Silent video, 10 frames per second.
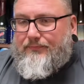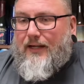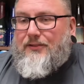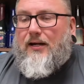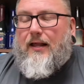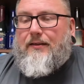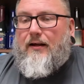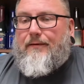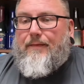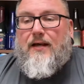Done and
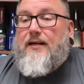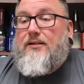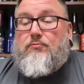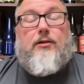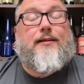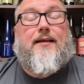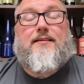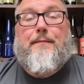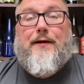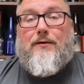done. It's really
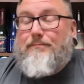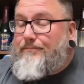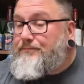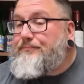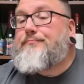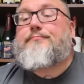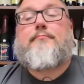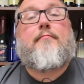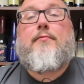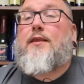tasty beer.
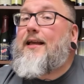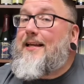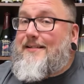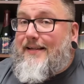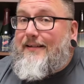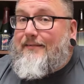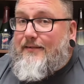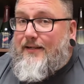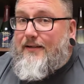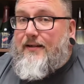Is it?
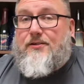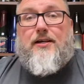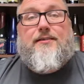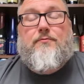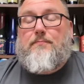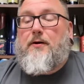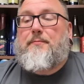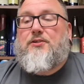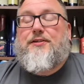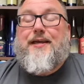Let's cut to the chase because we're pretty
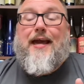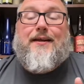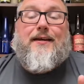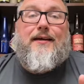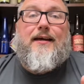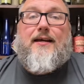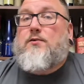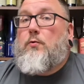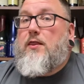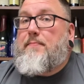much at the end. Is
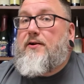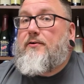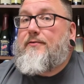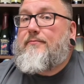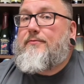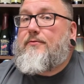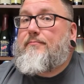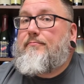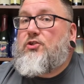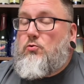it one of the better
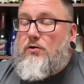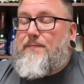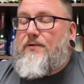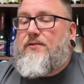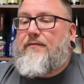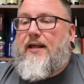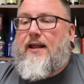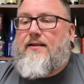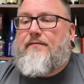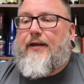Schwarz beers that I've had
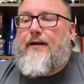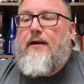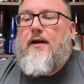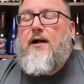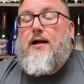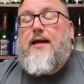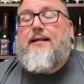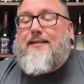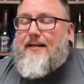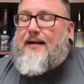as of late?
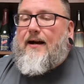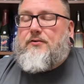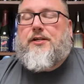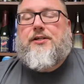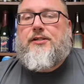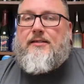It's in the conversation.